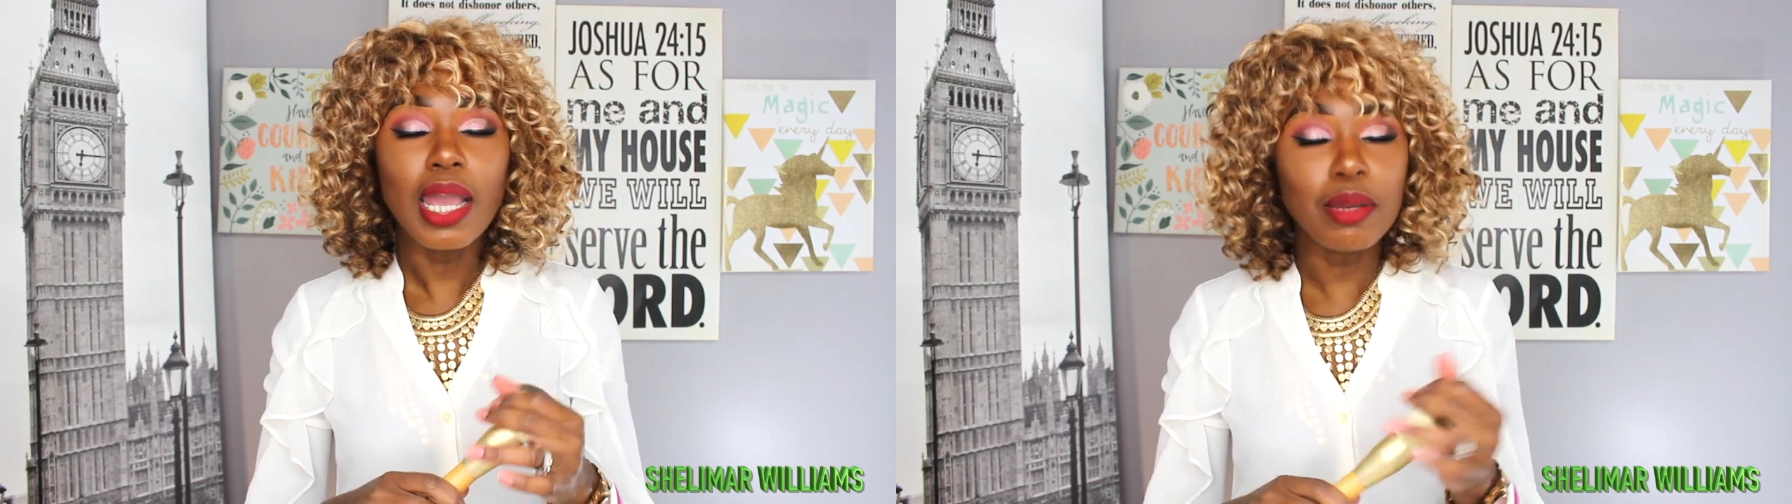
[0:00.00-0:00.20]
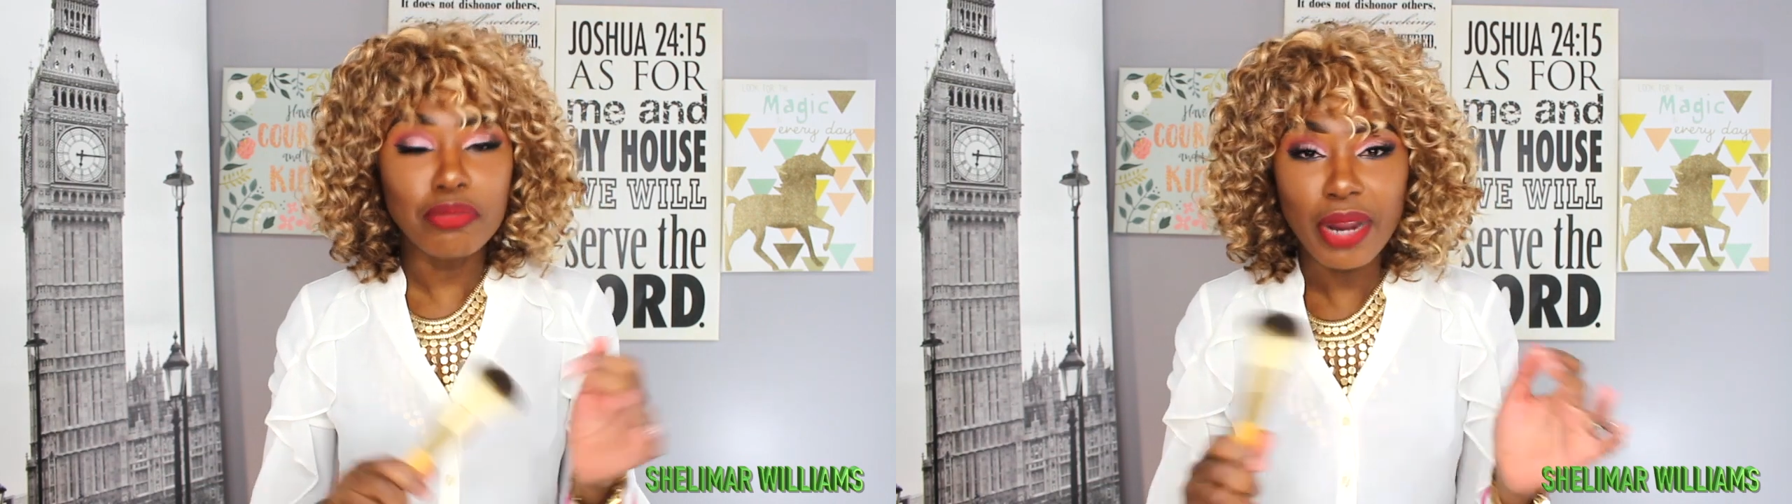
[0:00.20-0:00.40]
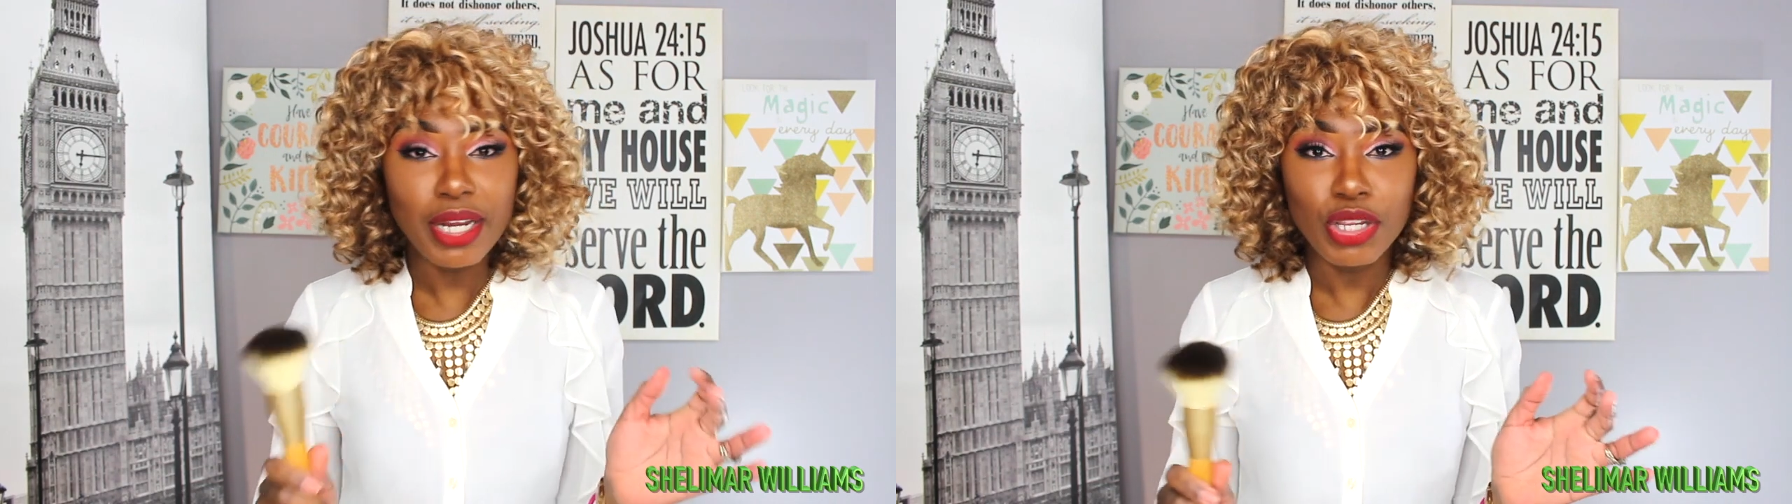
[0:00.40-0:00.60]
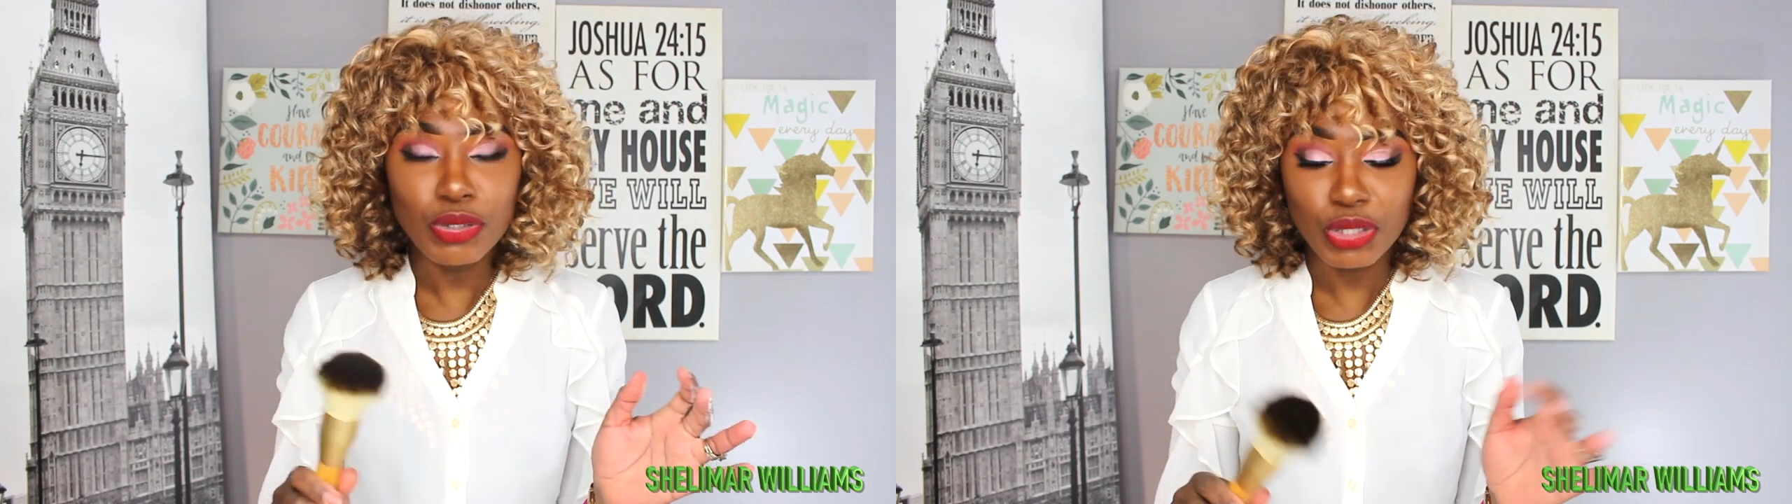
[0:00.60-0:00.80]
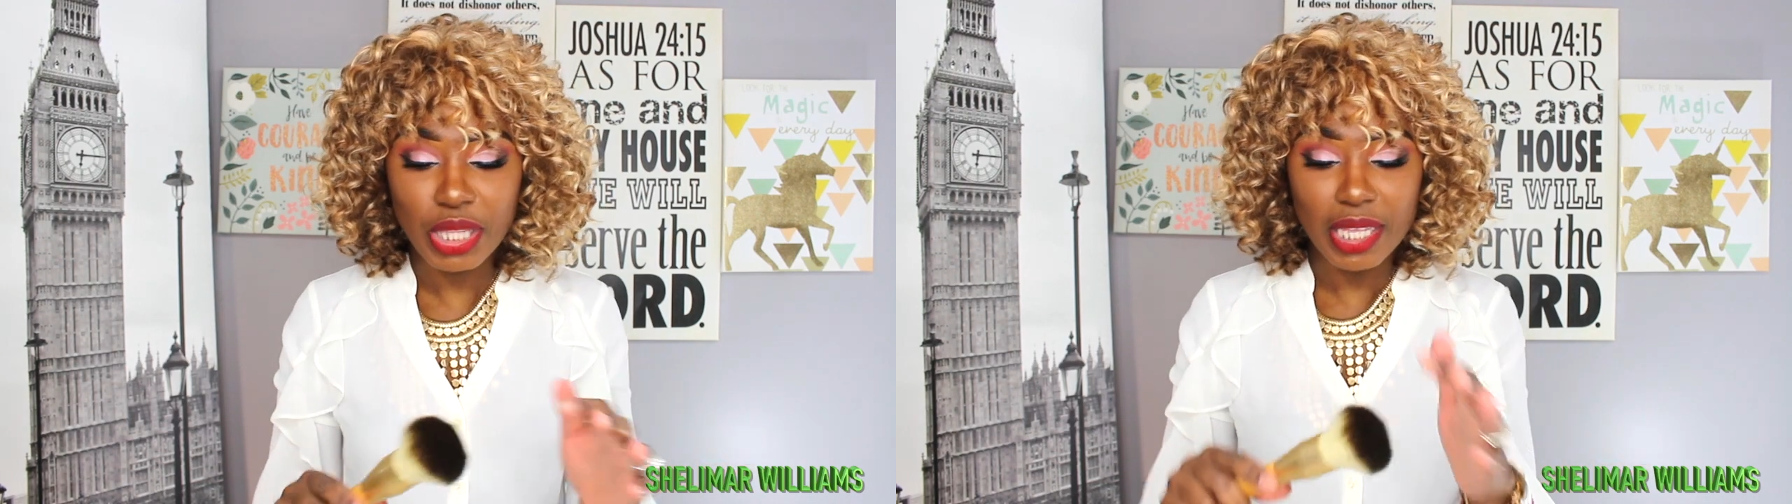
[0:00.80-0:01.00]
I am brand
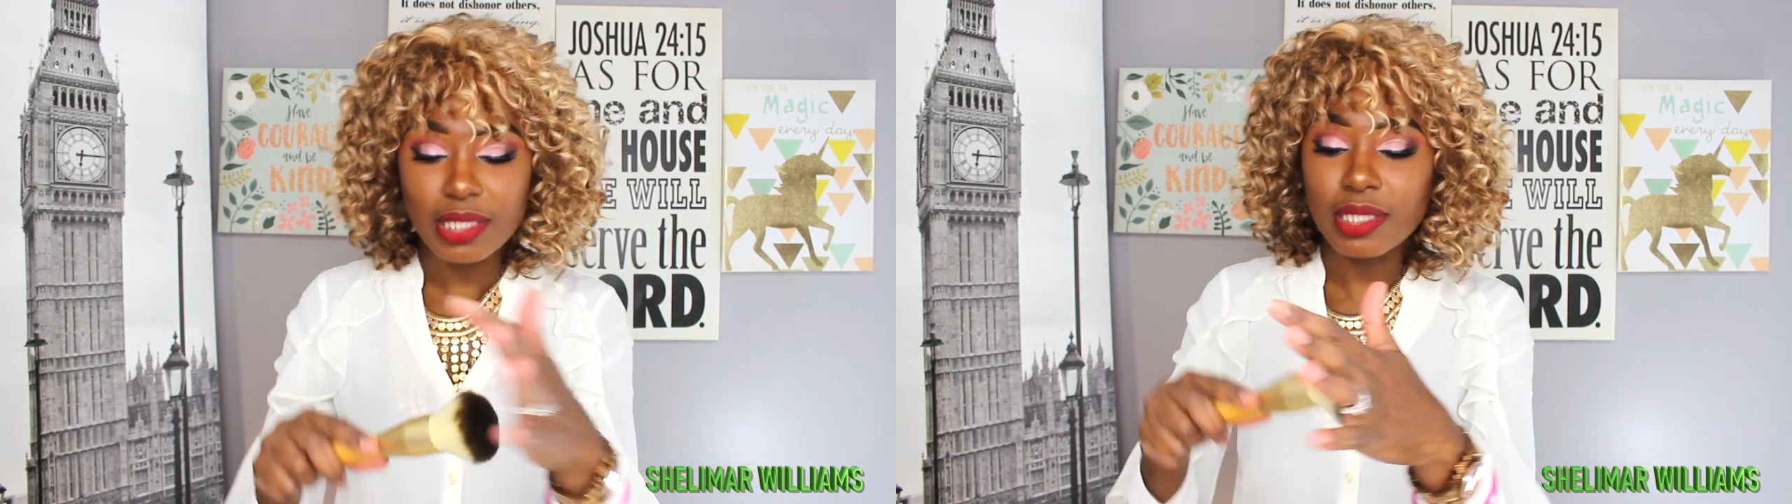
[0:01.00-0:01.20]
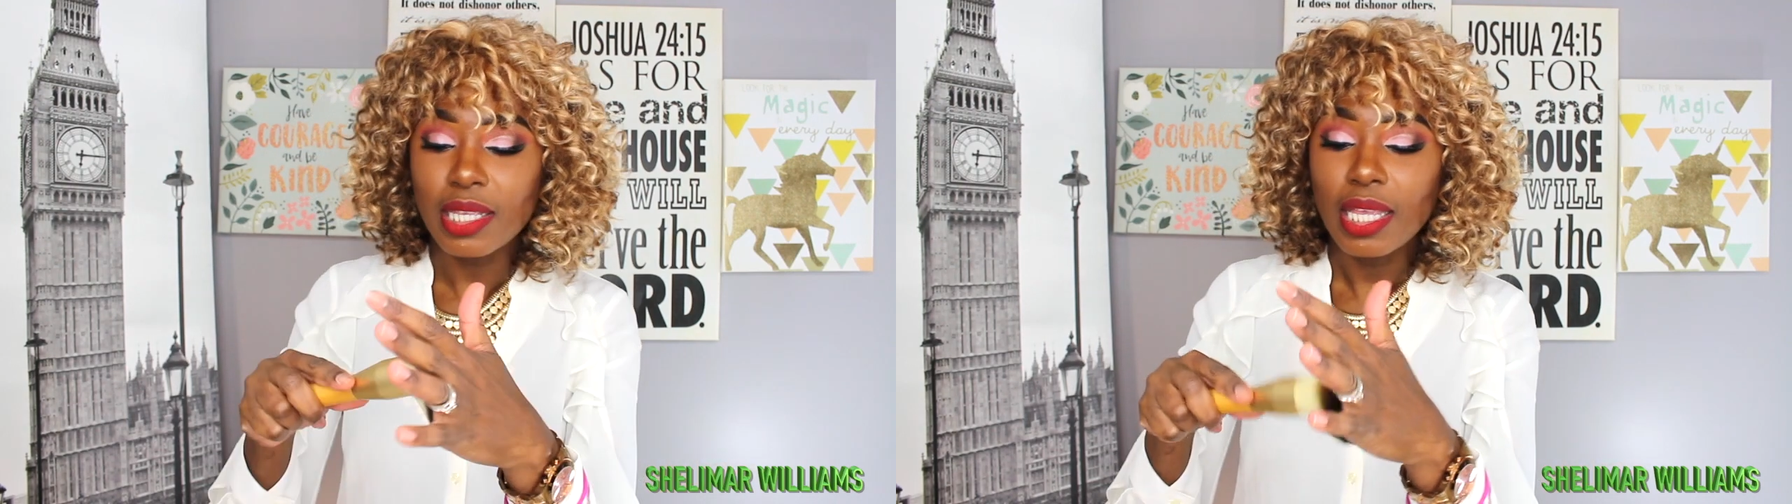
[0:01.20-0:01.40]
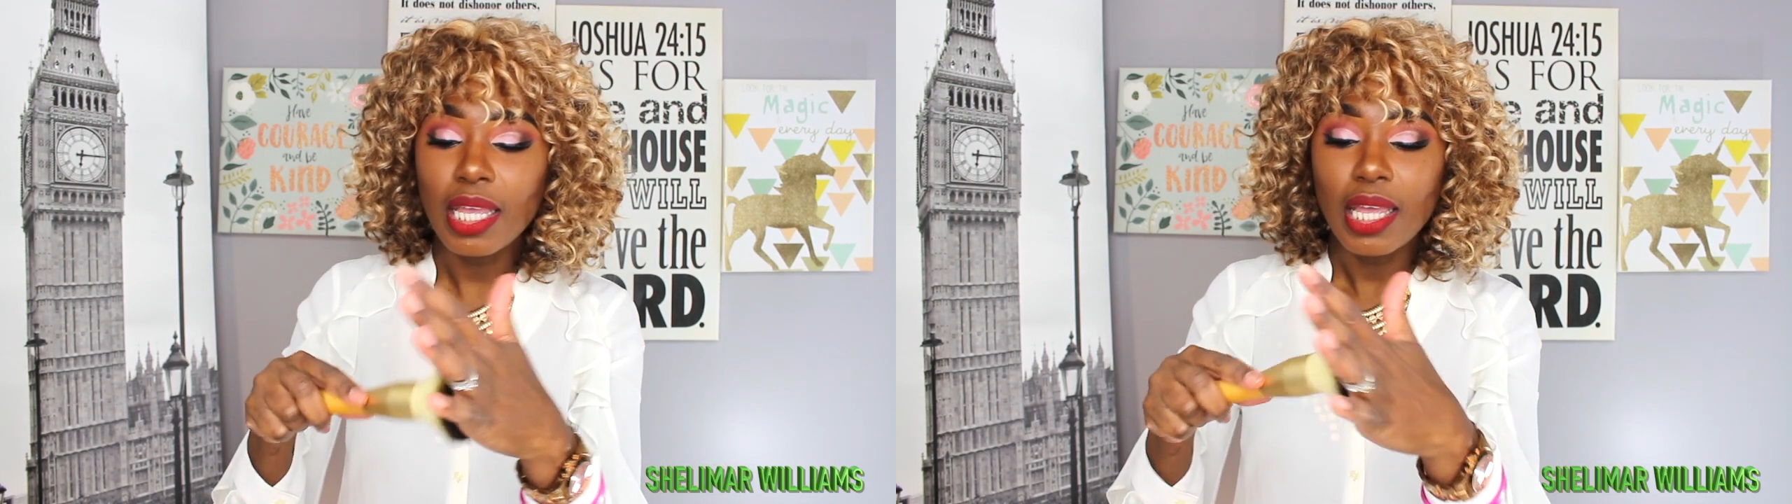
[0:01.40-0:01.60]
new to this.